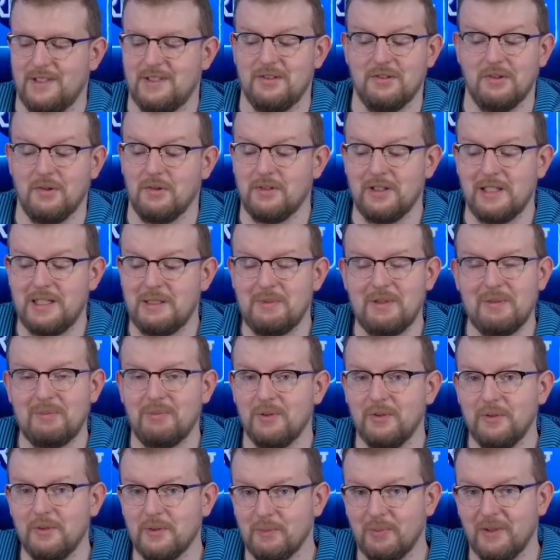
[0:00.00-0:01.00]
you don't need to be
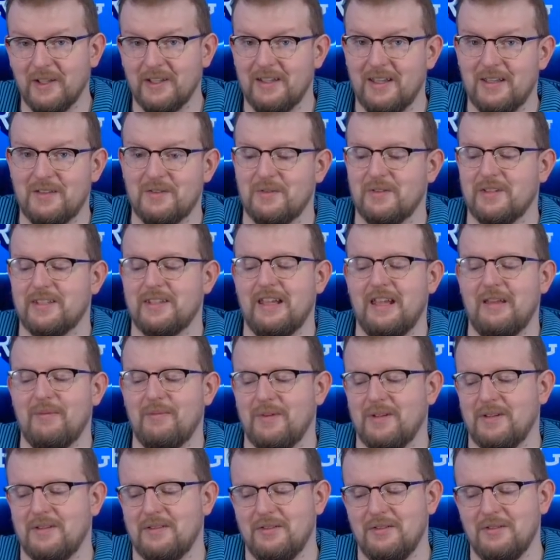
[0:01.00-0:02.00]
blue to play Tezzeret's
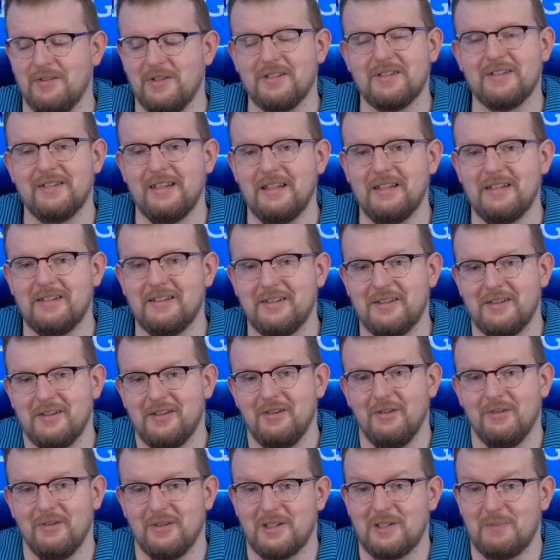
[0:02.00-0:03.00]
Gambit. You just need
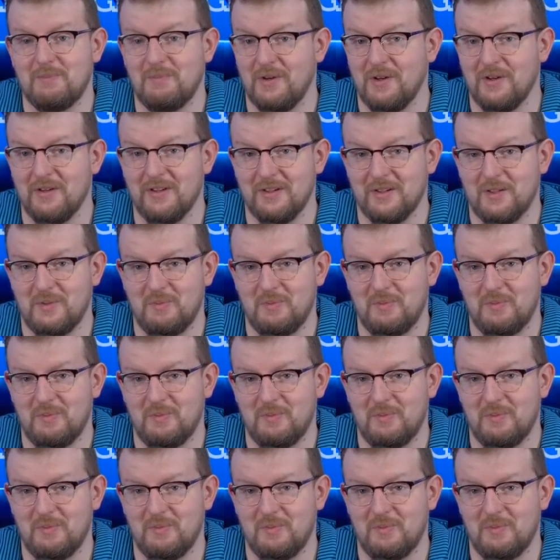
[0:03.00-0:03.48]
to experience